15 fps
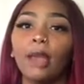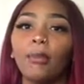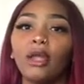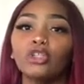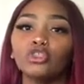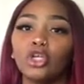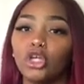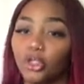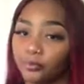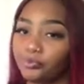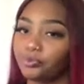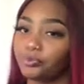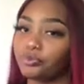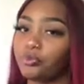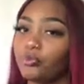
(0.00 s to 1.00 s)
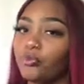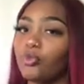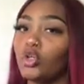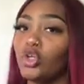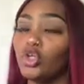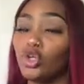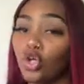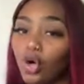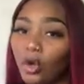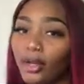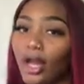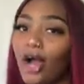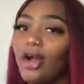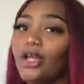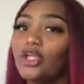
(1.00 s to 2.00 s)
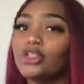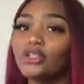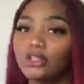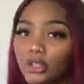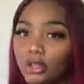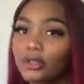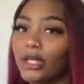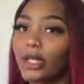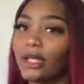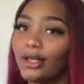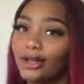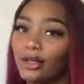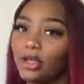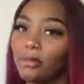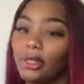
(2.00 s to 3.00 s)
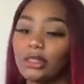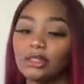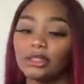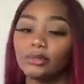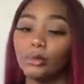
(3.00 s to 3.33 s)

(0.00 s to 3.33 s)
Make sure you're going out and you're still taking care of your business,